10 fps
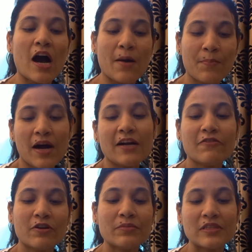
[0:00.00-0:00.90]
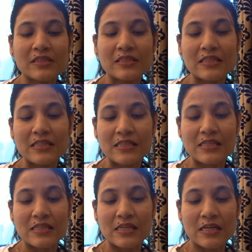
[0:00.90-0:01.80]
Apart from
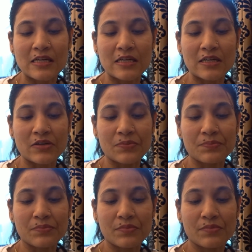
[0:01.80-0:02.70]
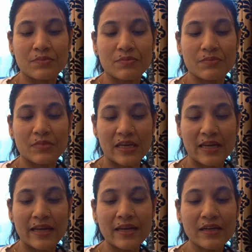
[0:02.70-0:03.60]
distance
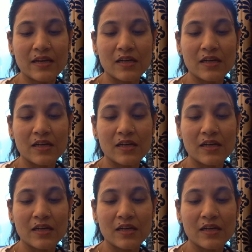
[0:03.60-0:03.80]
healing,